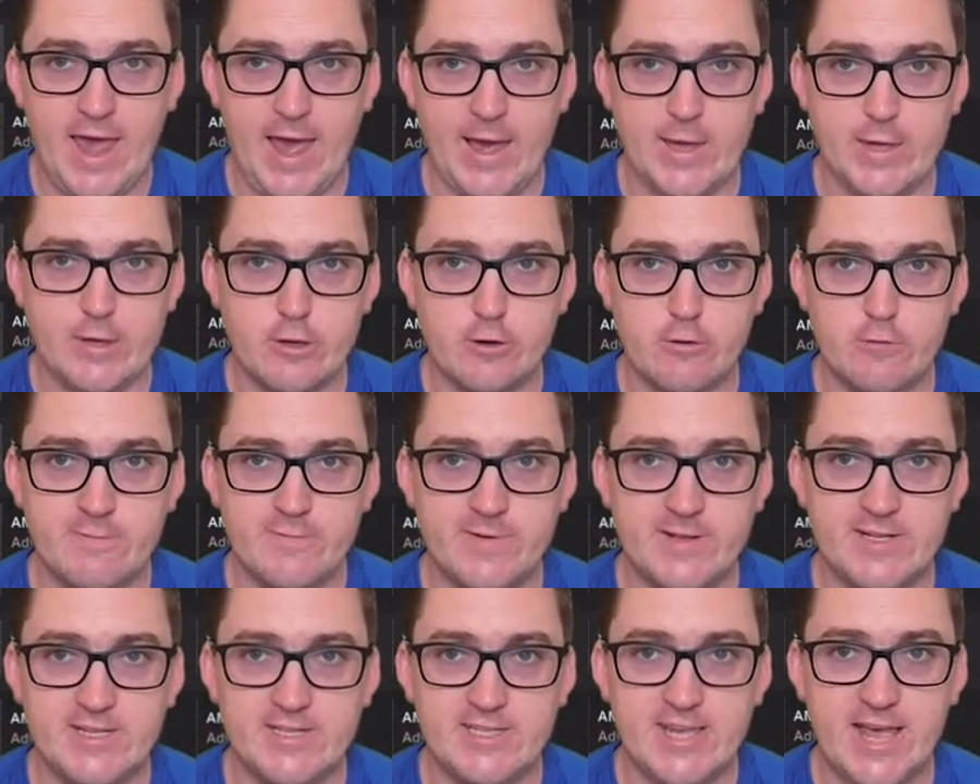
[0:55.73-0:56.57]
our youth
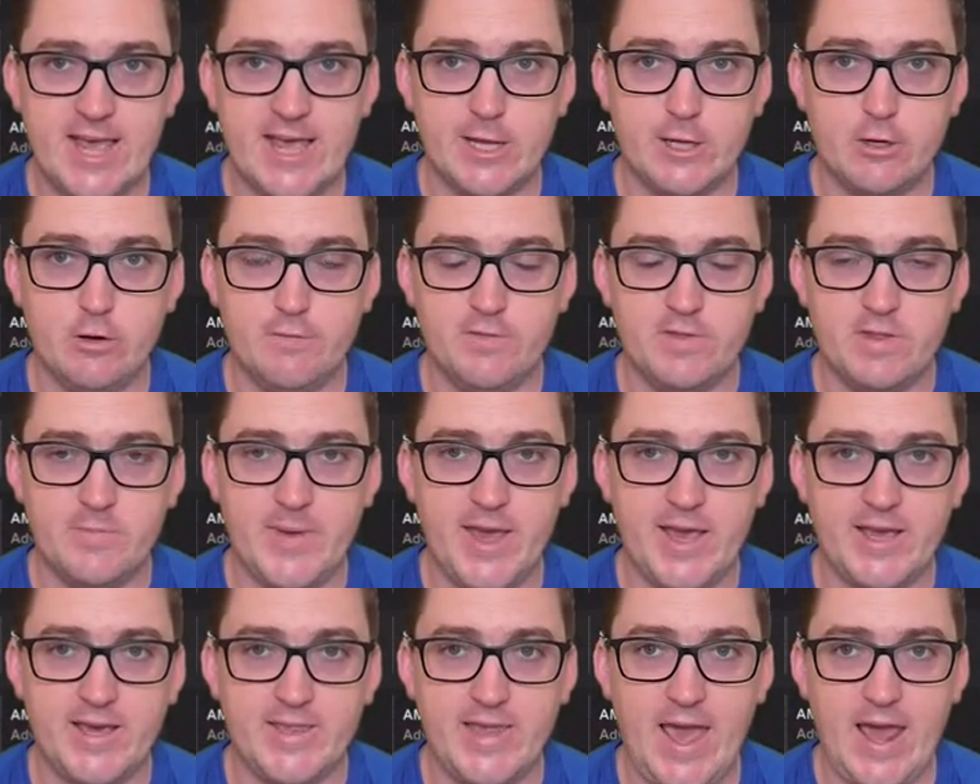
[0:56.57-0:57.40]
intake. And off the
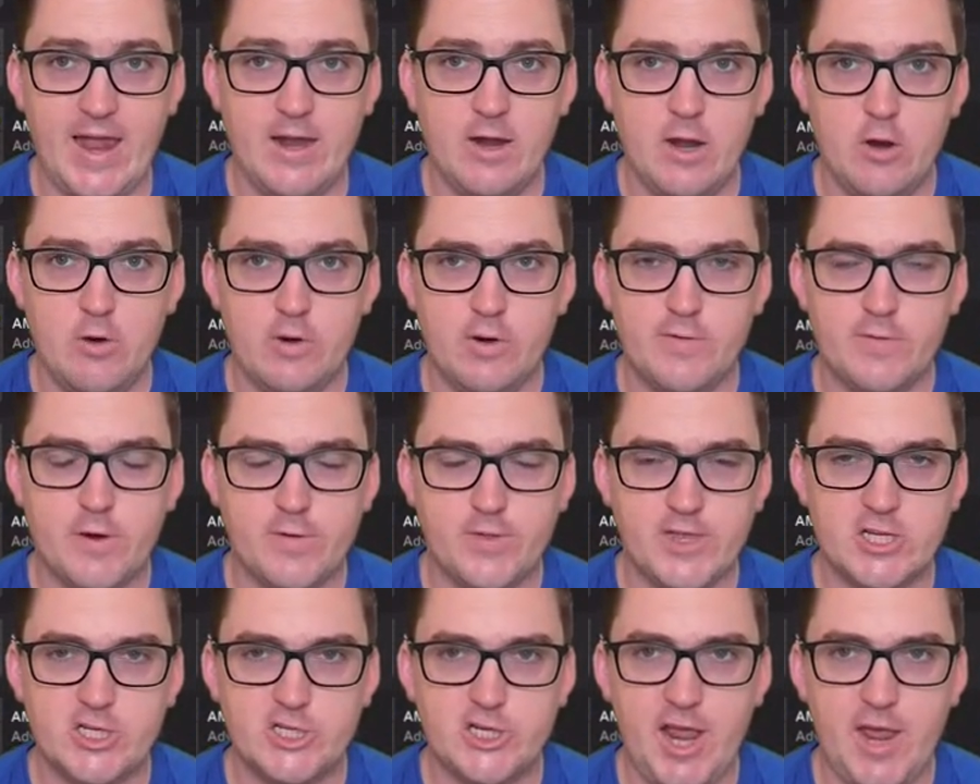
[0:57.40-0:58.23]
back of that, we've got
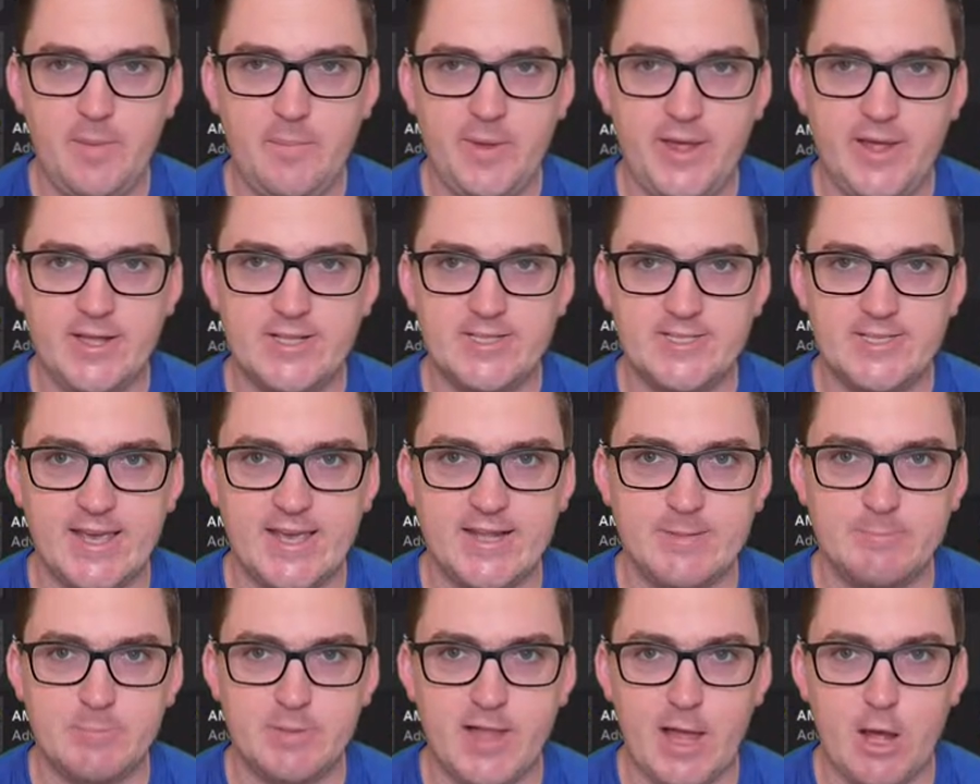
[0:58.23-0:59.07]
the Champions
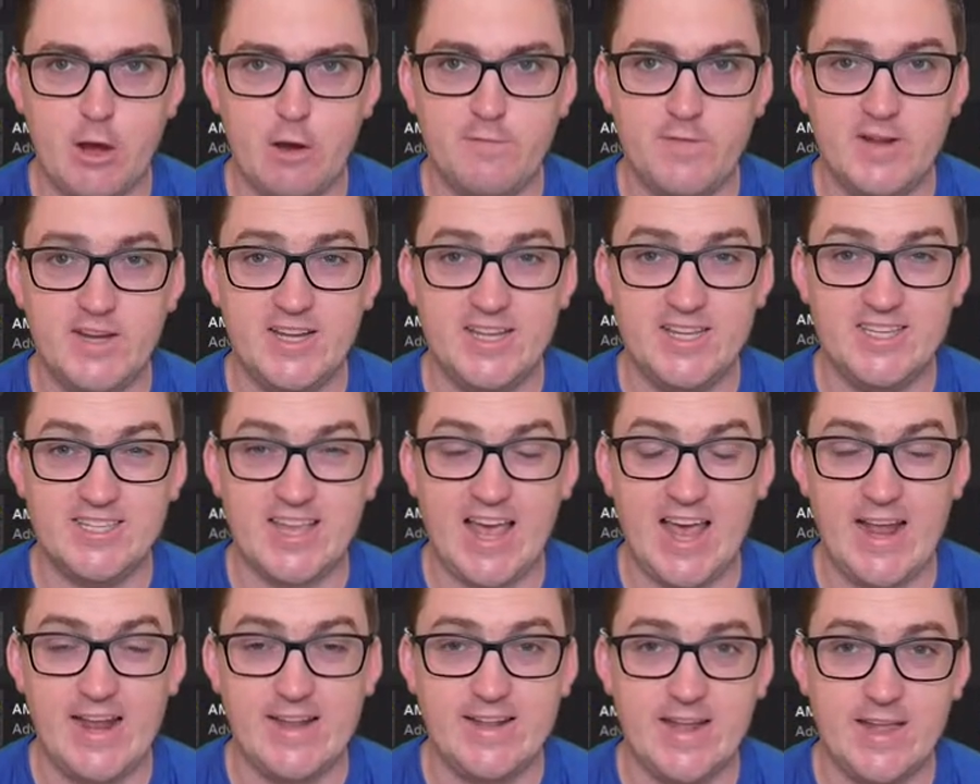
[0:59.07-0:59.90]
League playoff. It is
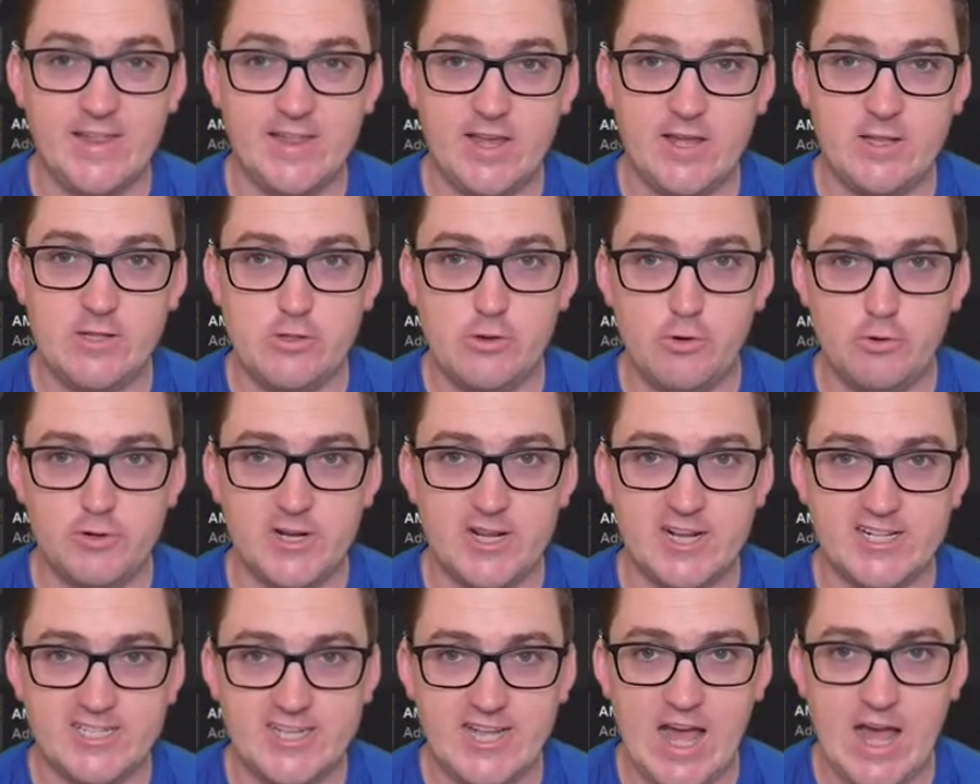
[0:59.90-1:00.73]
another
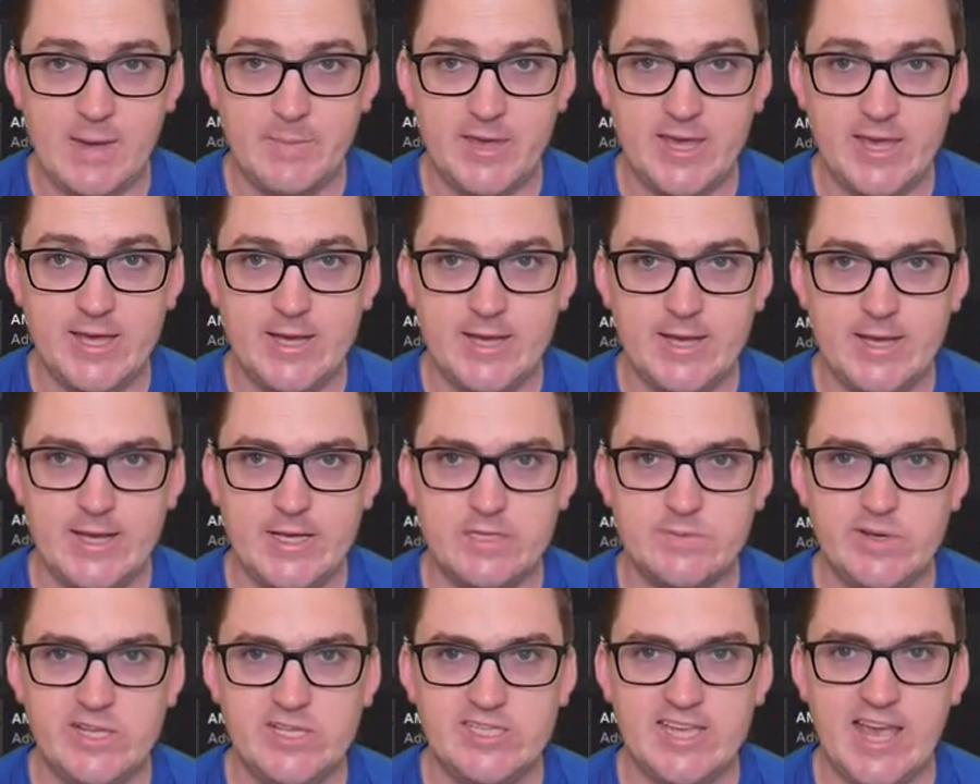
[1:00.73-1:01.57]
Nordic derby
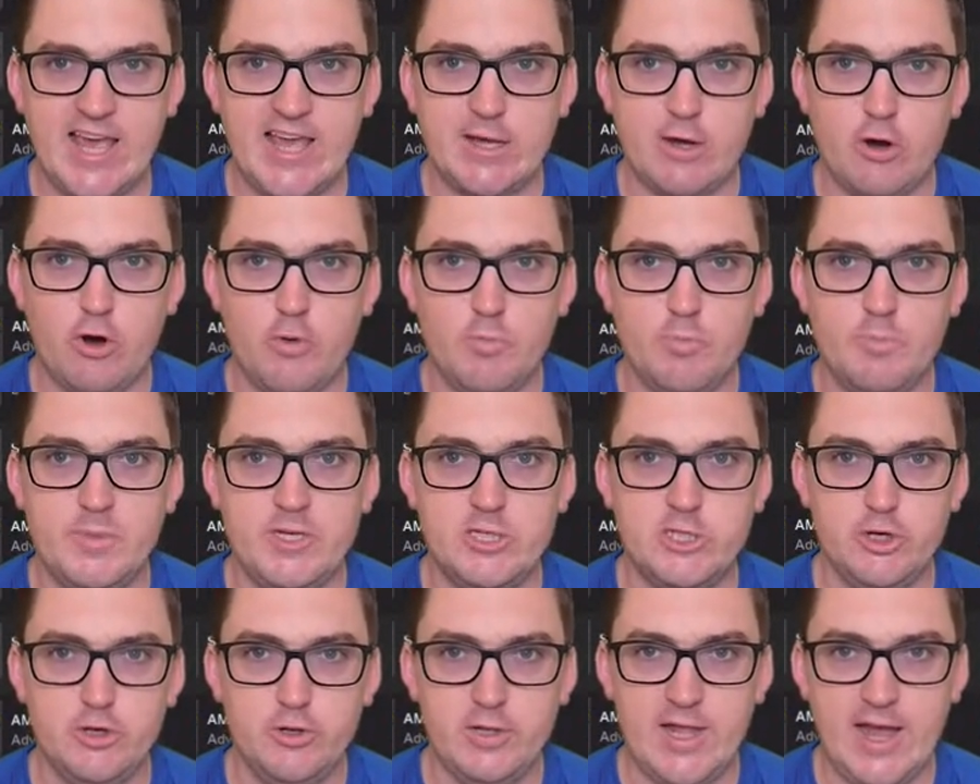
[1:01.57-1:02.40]
as we take on
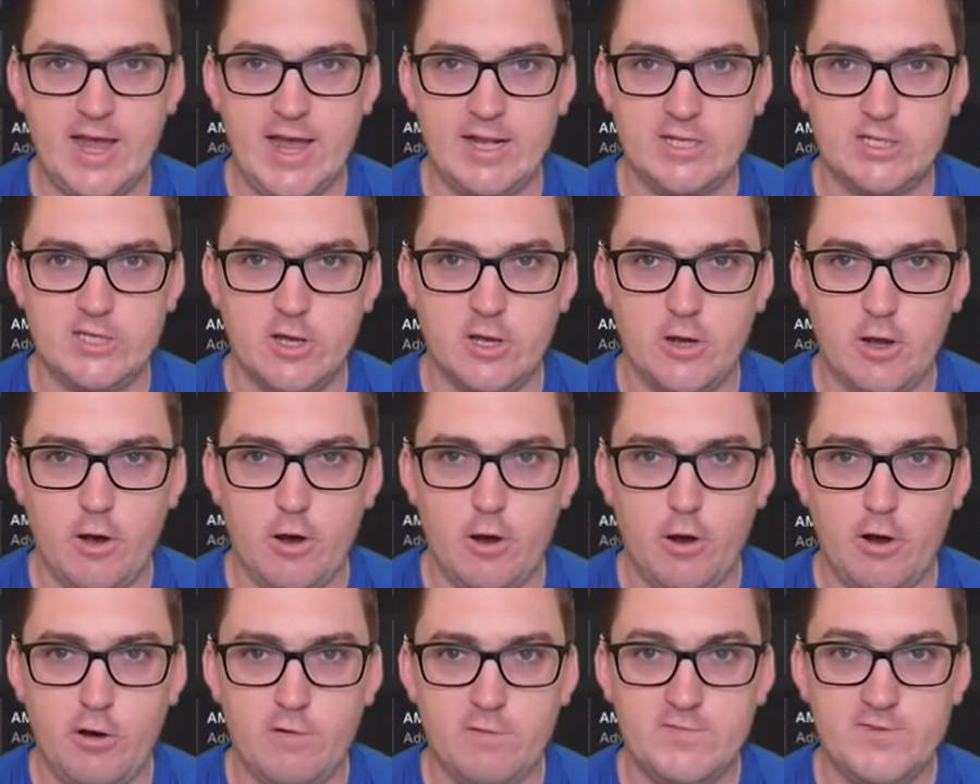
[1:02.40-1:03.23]
Midtjylland
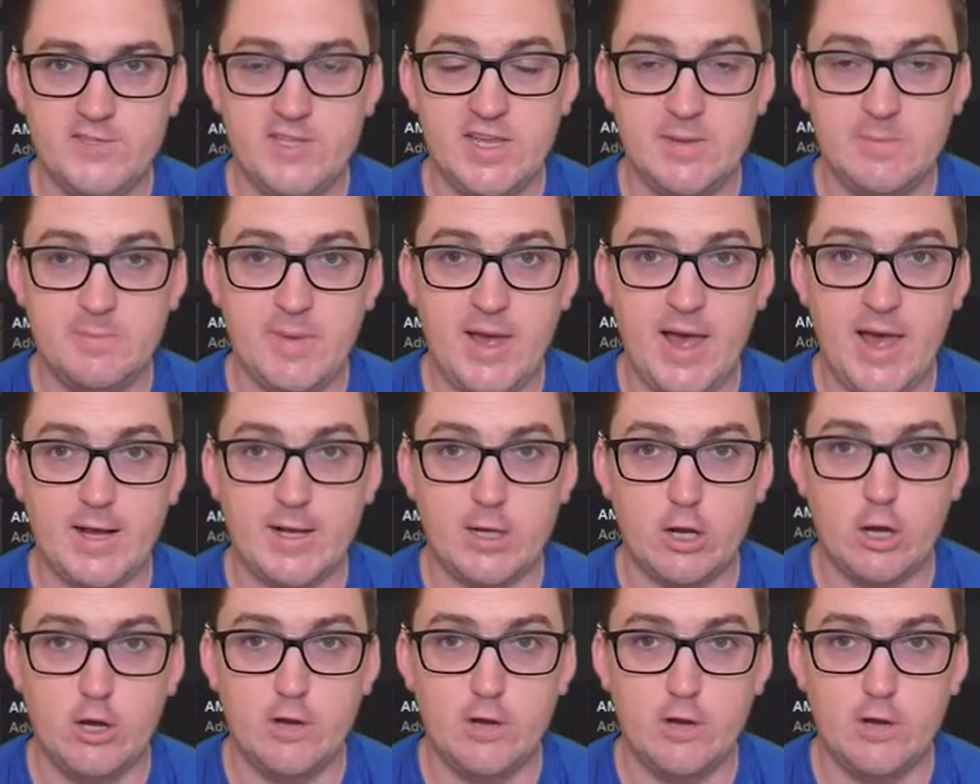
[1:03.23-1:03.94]
of Denmark